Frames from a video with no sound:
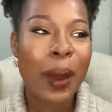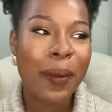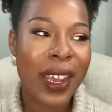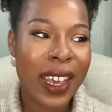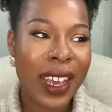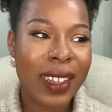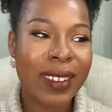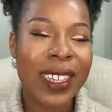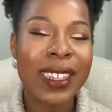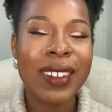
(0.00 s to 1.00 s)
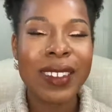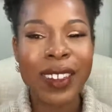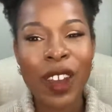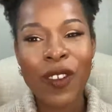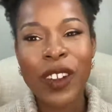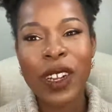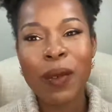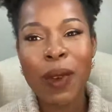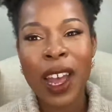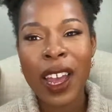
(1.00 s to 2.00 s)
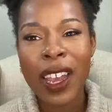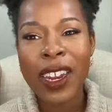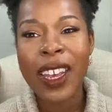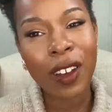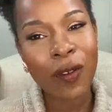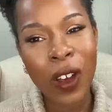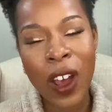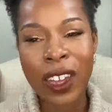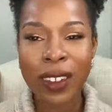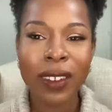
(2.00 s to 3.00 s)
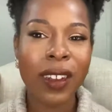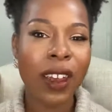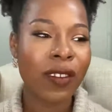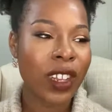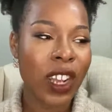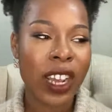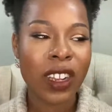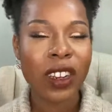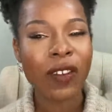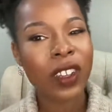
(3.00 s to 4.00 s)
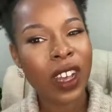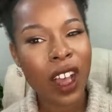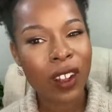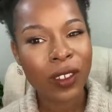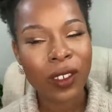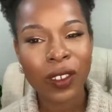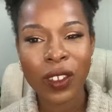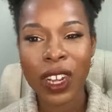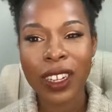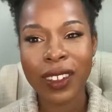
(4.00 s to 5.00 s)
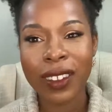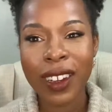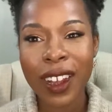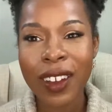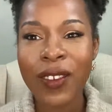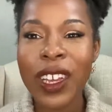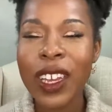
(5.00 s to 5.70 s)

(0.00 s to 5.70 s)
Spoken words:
Because it is definitely mine. I love fall. I just love the changing of the colors, and I just love